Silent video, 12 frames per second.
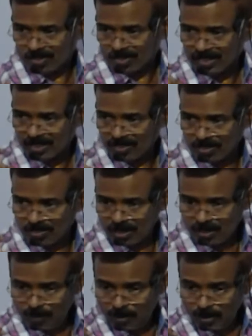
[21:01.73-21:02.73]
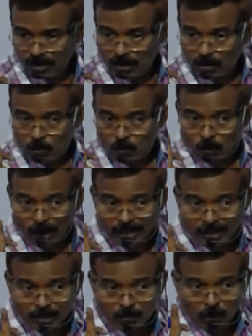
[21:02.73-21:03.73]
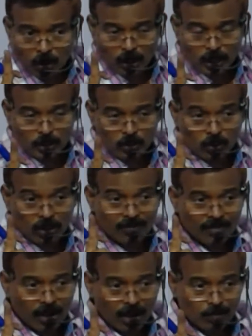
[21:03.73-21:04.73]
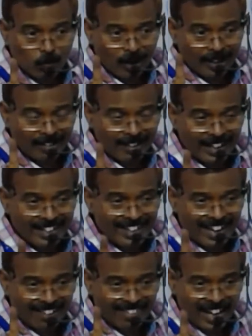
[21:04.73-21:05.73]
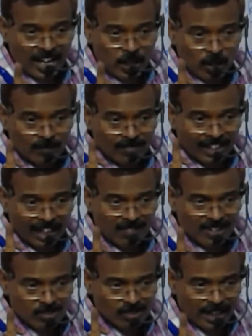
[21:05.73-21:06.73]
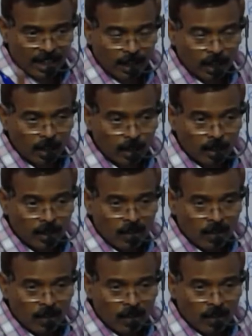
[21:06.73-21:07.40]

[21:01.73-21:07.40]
the synthesis of one molecule of carbohydrate at the end of Kelvin cycle.